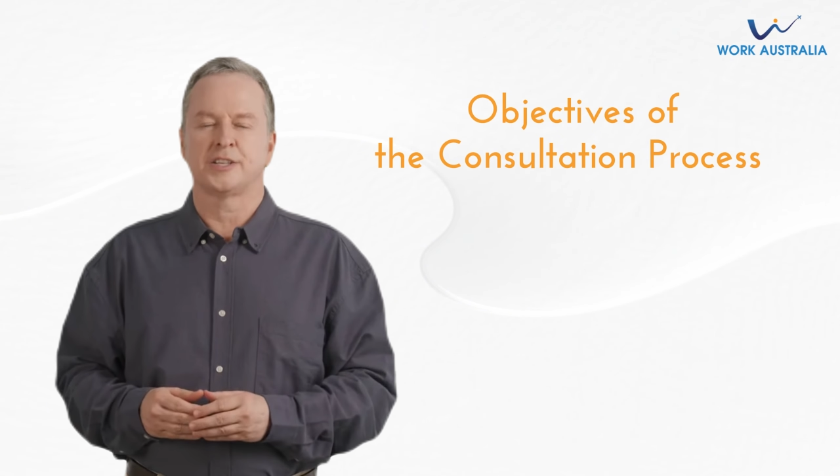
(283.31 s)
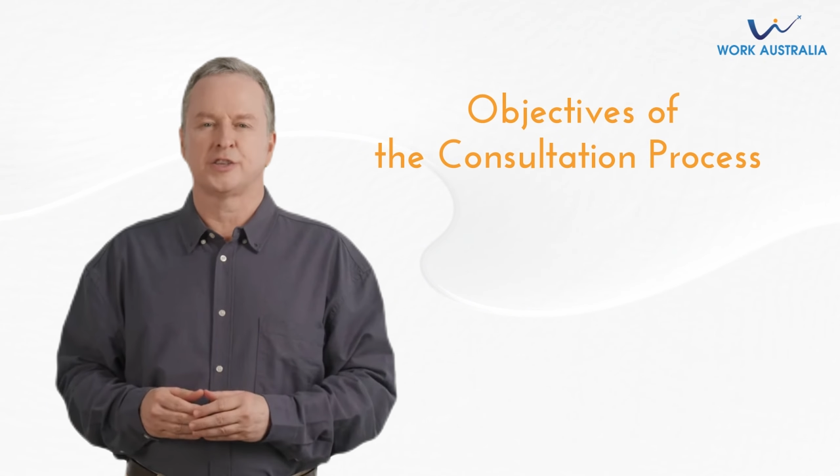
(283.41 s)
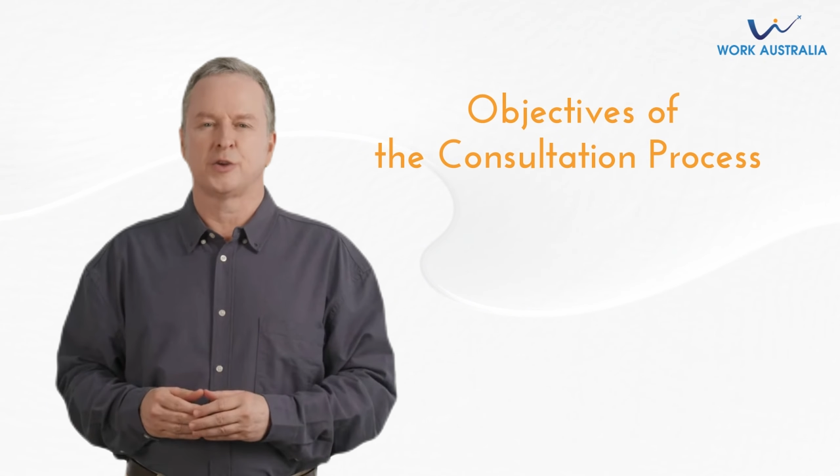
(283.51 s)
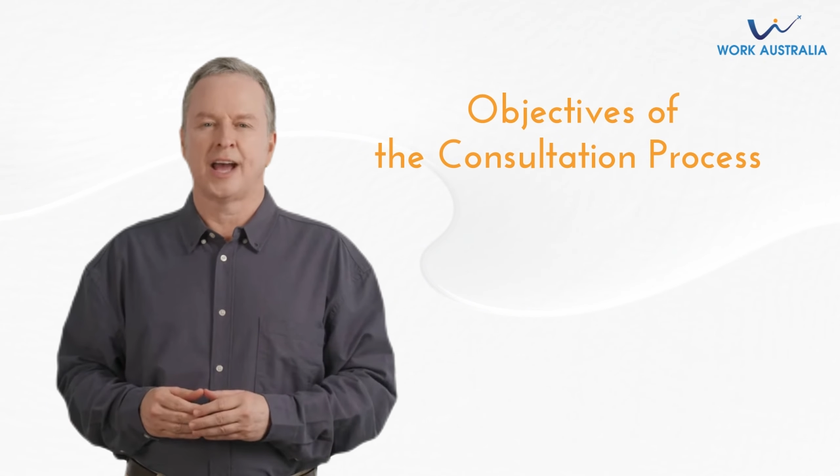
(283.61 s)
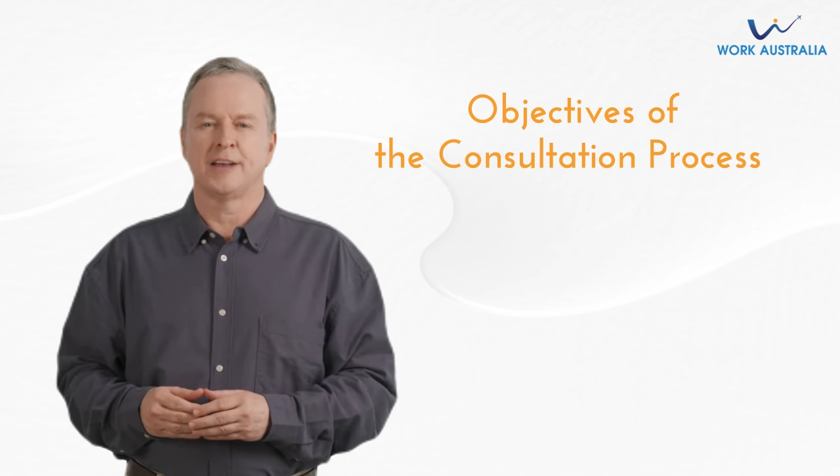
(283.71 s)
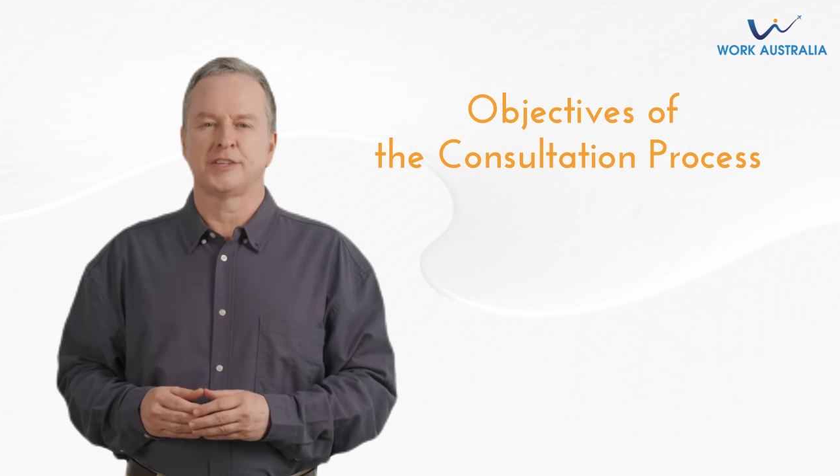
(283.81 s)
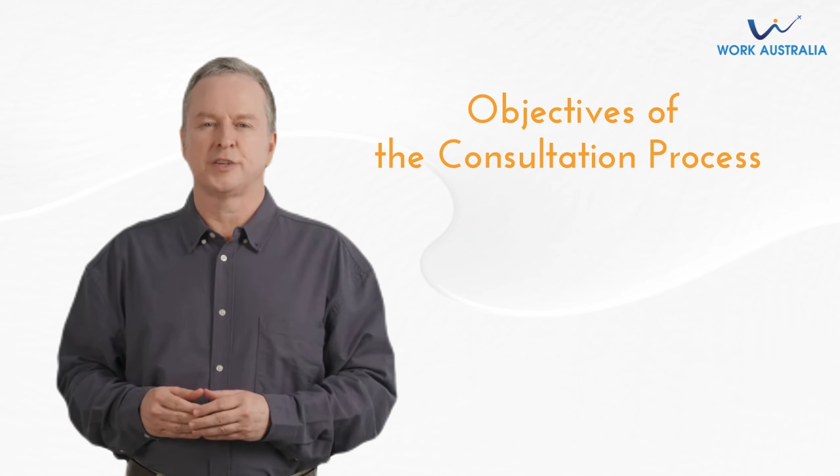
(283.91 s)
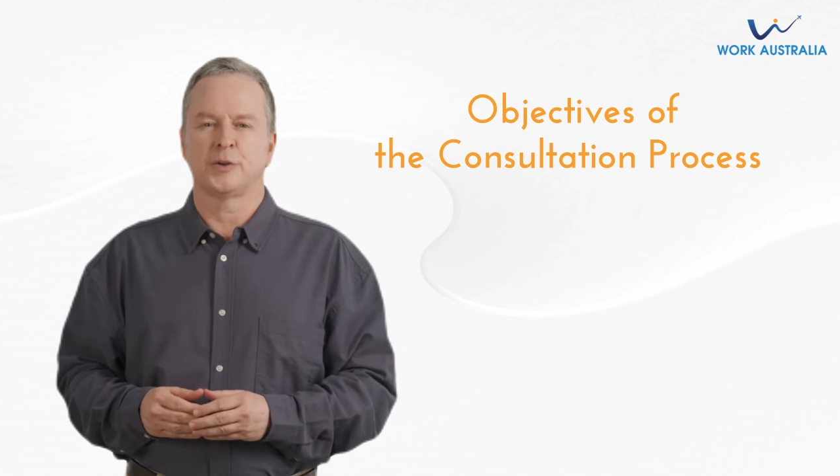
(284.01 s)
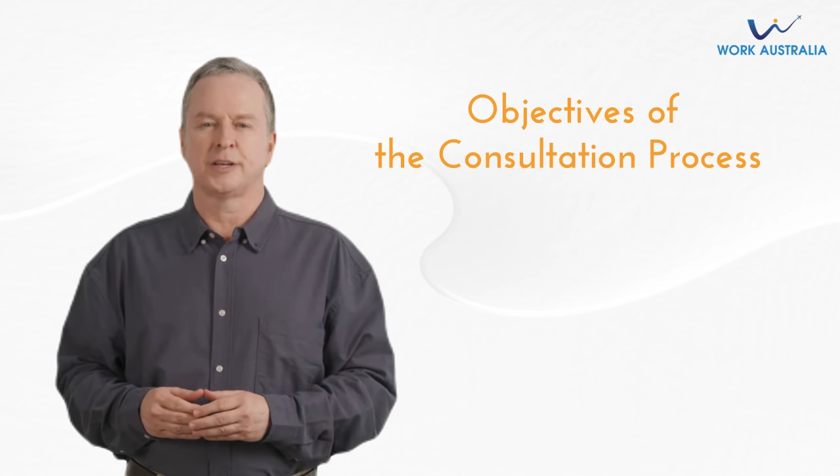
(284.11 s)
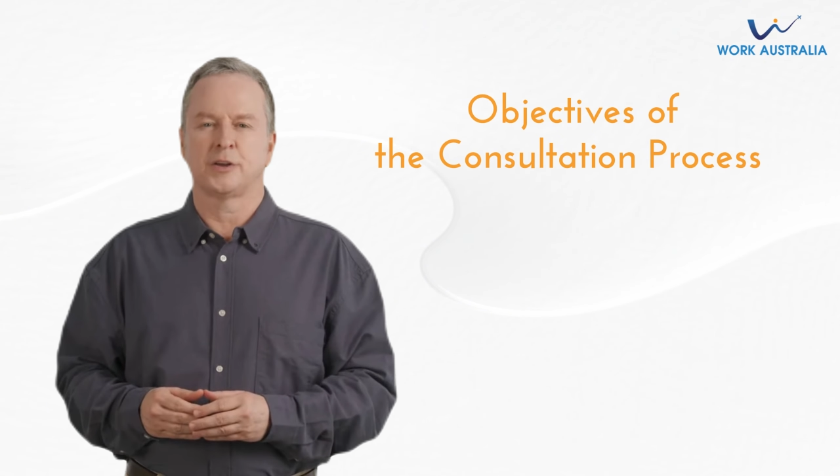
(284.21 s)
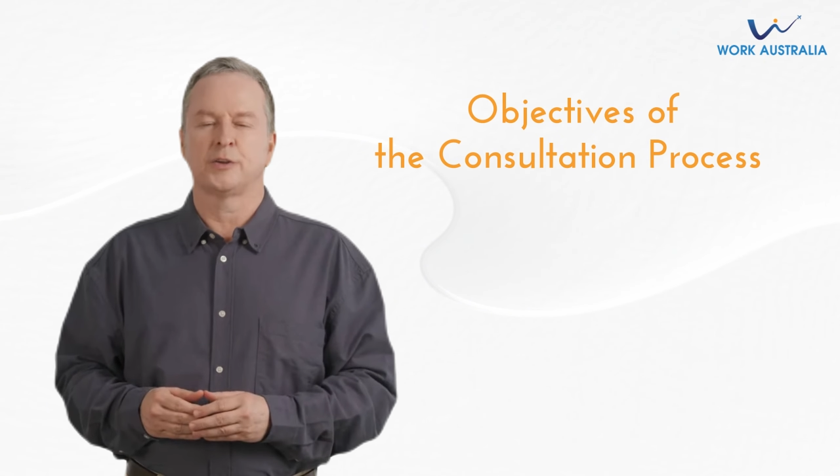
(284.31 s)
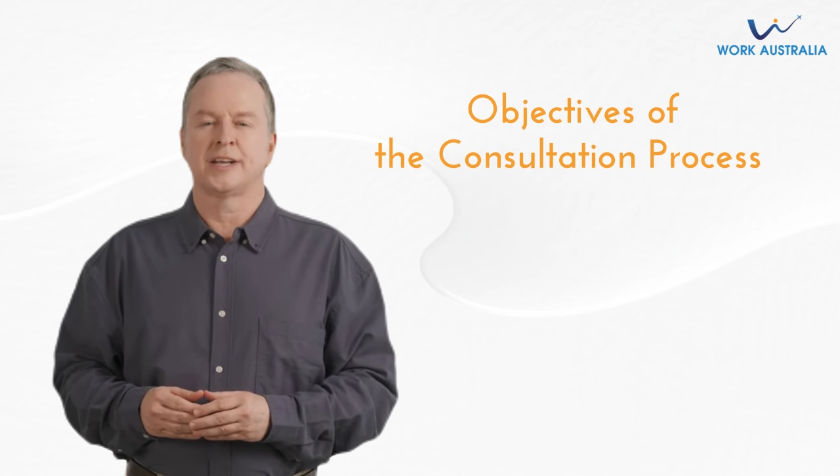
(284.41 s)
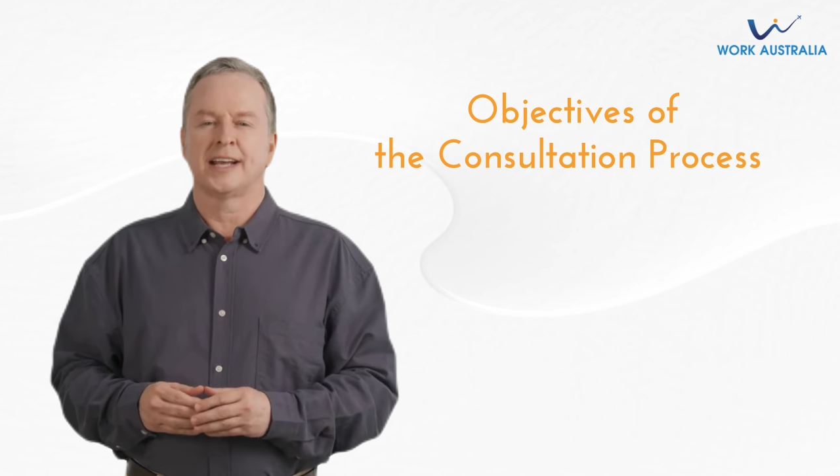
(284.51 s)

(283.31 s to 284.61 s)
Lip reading: strives to include